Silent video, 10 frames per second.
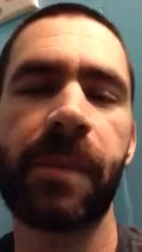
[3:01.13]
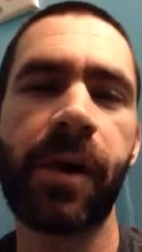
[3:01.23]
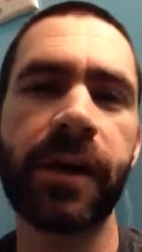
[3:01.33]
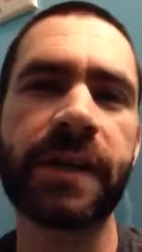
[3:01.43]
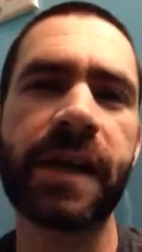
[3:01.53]
my
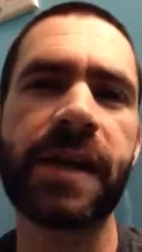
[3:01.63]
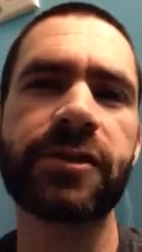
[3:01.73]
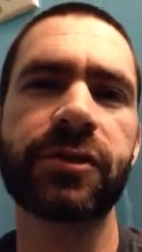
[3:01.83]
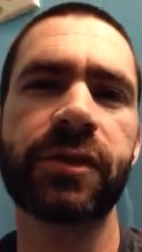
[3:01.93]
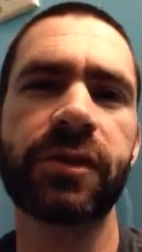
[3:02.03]

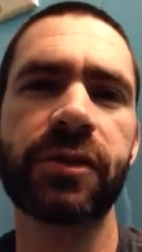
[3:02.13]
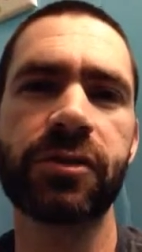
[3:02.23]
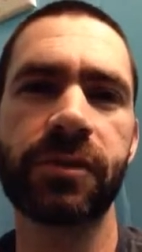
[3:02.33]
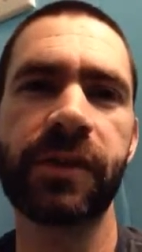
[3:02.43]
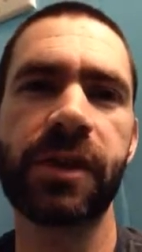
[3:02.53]
podcast or in
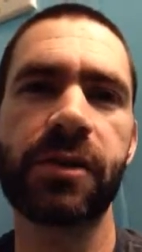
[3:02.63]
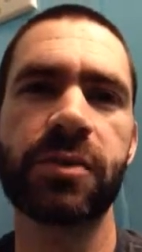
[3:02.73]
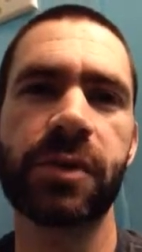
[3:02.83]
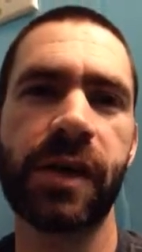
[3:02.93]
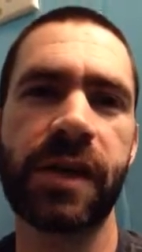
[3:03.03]
YouTube
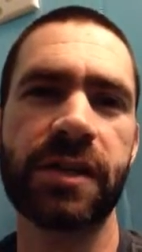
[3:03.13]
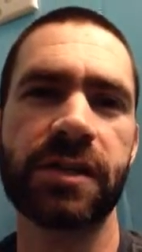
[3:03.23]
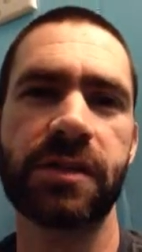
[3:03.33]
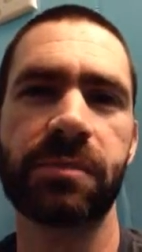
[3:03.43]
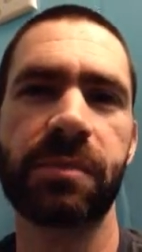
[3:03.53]
videos, when you
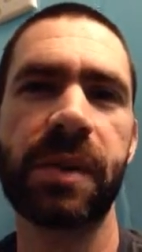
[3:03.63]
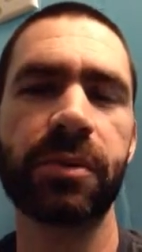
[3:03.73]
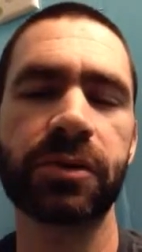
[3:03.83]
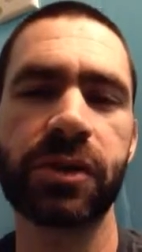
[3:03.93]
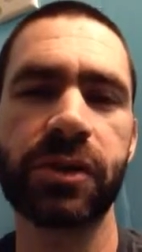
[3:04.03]
ask
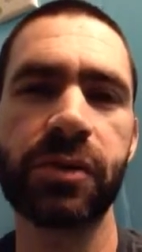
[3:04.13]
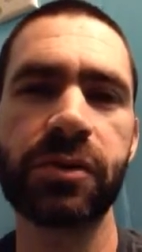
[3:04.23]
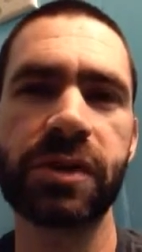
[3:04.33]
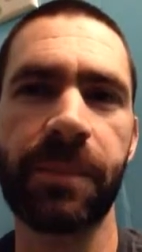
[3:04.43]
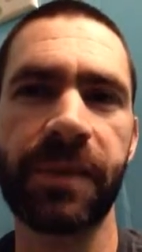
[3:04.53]
people to
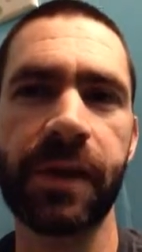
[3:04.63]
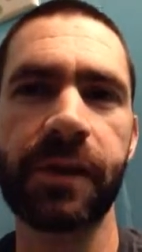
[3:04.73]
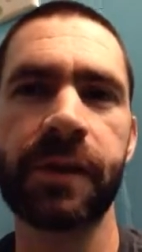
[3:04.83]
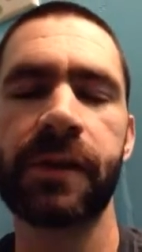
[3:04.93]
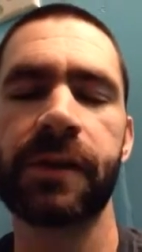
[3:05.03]
do something,
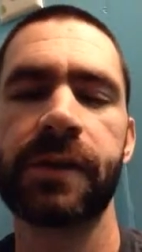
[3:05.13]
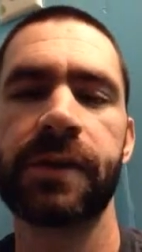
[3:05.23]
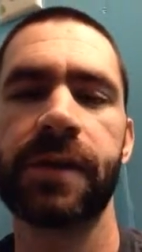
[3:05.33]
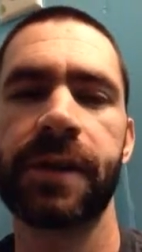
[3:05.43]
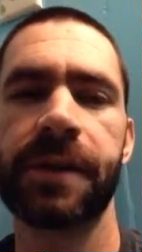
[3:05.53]

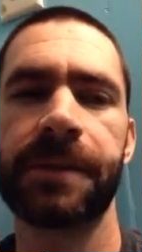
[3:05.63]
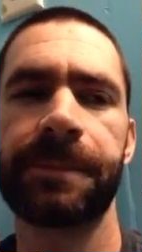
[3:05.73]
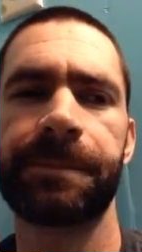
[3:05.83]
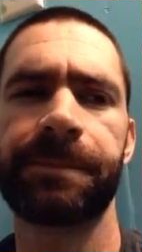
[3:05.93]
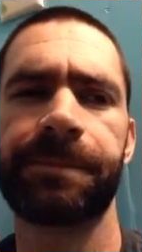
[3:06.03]

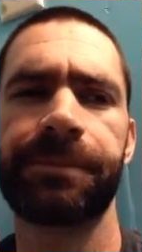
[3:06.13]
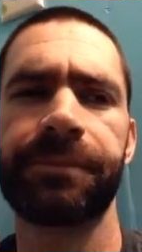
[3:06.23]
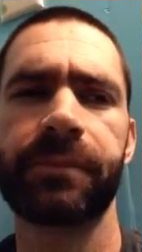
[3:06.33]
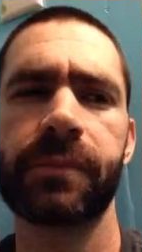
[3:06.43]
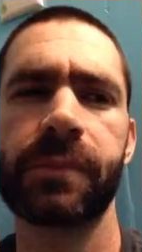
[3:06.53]
um,
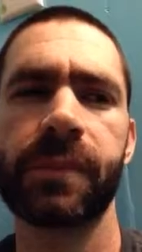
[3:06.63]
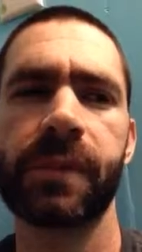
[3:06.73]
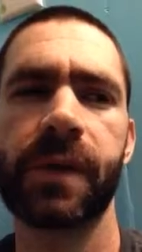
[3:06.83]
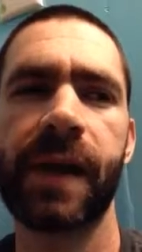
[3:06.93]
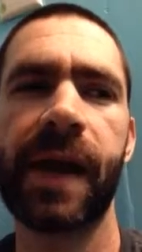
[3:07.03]

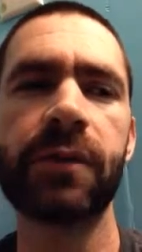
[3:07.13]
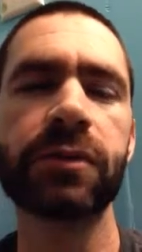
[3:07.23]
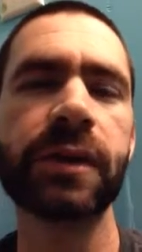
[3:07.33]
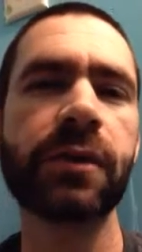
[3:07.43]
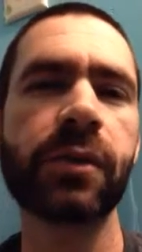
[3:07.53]
how
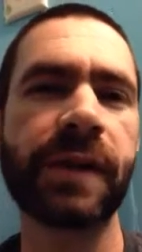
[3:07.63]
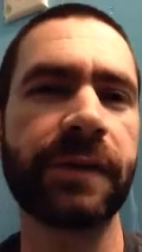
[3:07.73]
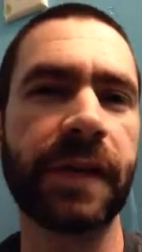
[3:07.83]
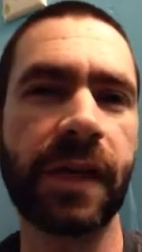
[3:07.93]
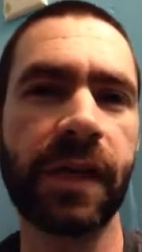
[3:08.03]
little,
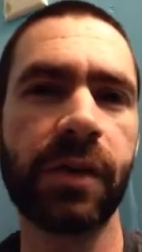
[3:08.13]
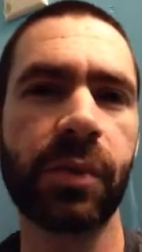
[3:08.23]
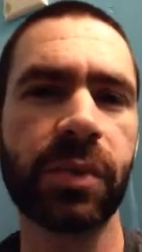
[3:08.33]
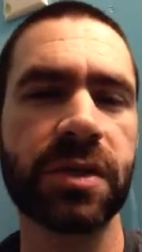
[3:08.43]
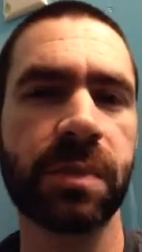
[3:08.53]
if any,
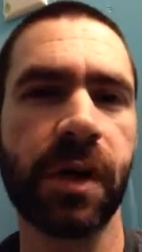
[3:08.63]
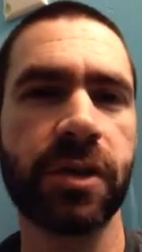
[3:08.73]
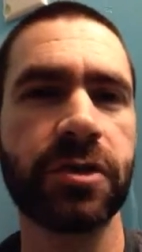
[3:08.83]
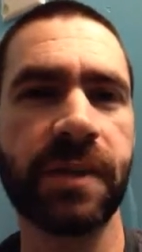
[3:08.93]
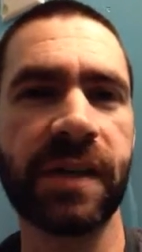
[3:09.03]

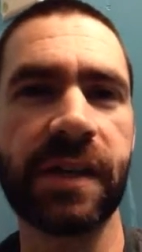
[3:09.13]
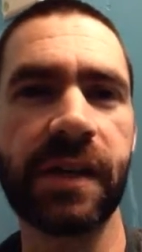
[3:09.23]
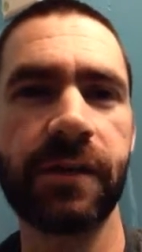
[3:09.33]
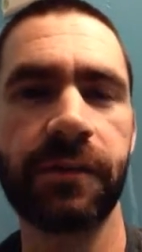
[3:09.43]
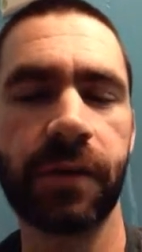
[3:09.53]
response you may
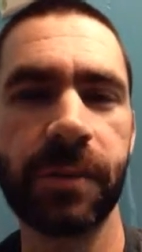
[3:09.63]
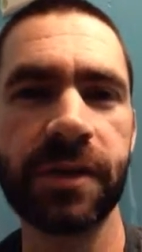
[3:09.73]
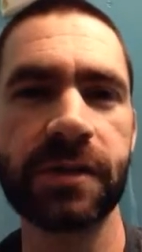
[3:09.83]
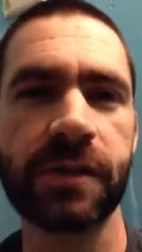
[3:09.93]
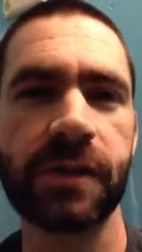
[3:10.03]
get from
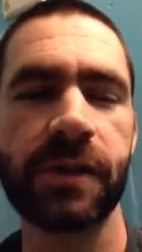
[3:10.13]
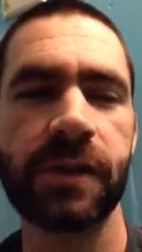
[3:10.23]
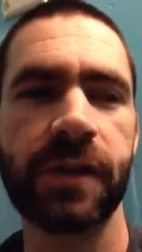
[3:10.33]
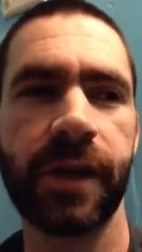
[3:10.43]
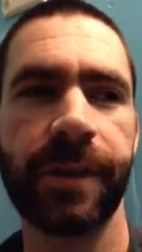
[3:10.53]
it.
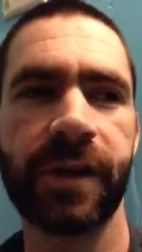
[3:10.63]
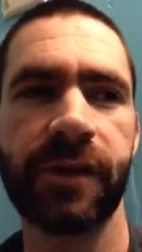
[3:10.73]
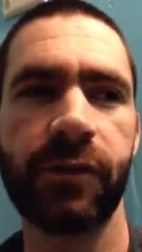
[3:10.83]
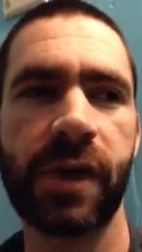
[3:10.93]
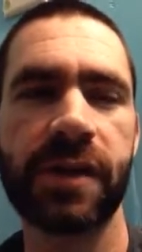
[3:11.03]
Um,
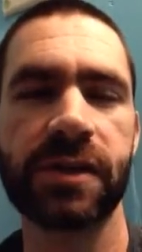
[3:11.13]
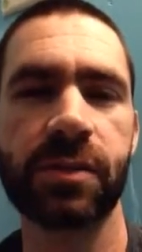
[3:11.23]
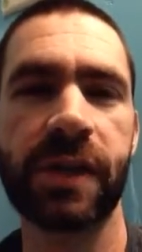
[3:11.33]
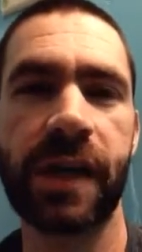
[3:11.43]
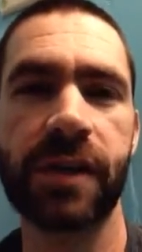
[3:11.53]
like if you ask
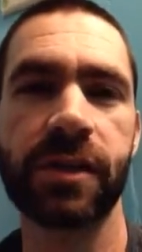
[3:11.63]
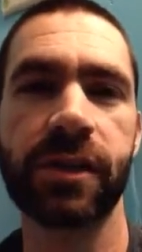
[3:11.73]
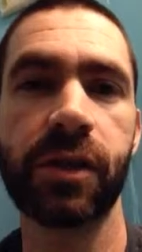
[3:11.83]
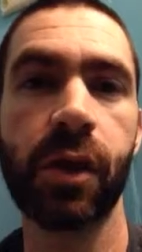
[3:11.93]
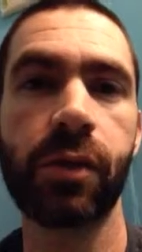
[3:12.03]
someone to
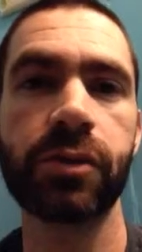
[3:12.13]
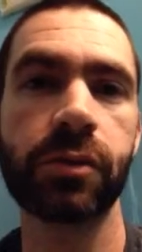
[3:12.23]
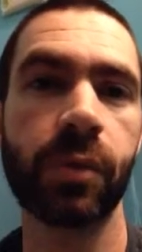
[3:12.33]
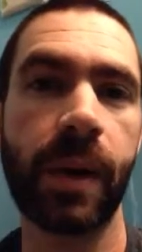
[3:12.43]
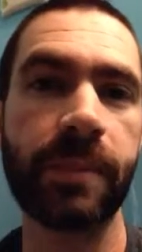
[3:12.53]
actually go
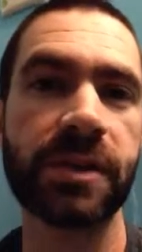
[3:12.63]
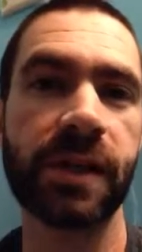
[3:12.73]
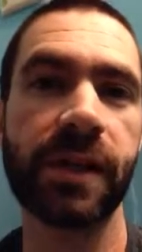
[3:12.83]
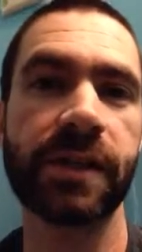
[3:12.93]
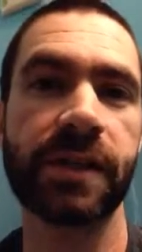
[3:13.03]
to a
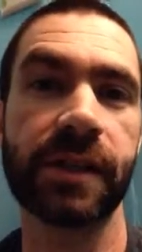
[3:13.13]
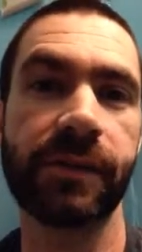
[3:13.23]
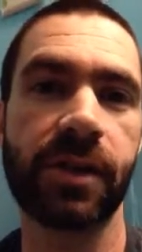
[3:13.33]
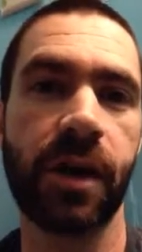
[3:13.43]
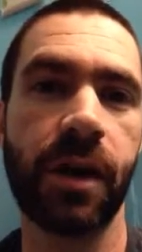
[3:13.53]
website and
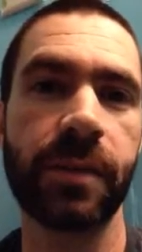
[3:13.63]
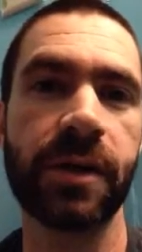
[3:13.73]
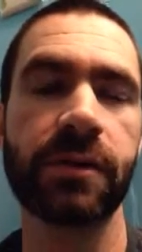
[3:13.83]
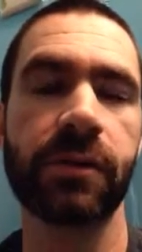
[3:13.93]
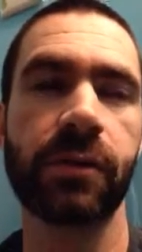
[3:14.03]
leave a
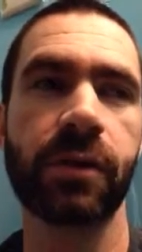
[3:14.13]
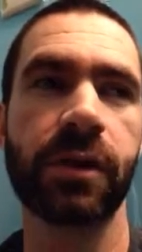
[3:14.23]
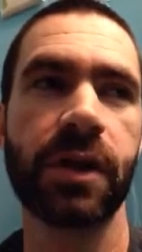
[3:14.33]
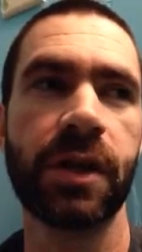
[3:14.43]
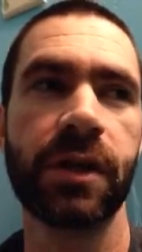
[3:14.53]
comment,
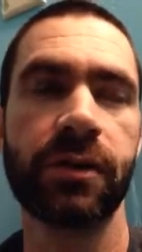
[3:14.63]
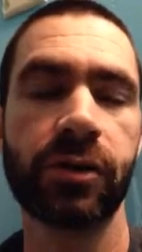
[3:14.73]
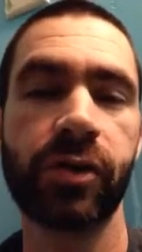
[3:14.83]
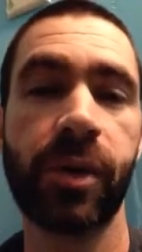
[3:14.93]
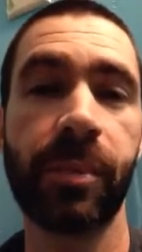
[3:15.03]
or
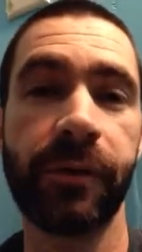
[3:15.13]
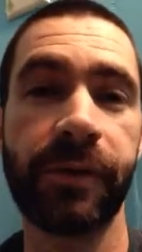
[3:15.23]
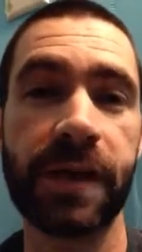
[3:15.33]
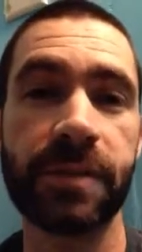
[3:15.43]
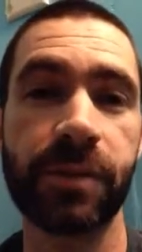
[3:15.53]
look you up on
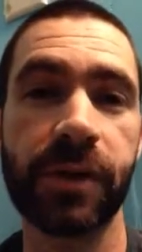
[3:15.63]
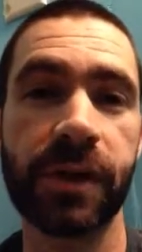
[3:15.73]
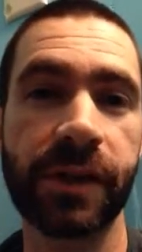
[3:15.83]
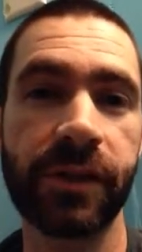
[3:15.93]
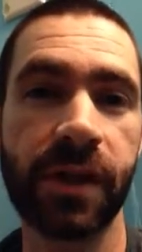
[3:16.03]
Facebook
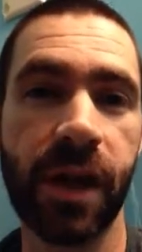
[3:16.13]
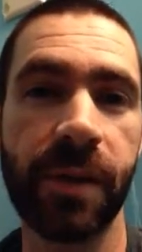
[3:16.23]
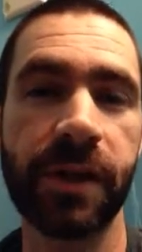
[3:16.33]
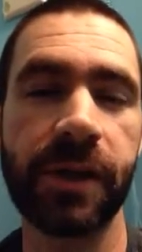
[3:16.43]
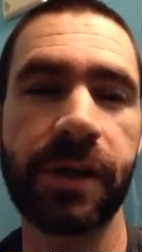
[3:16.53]
and leave a
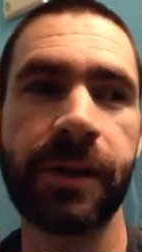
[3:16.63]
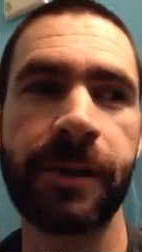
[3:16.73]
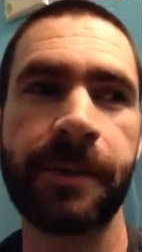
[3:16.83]
comment,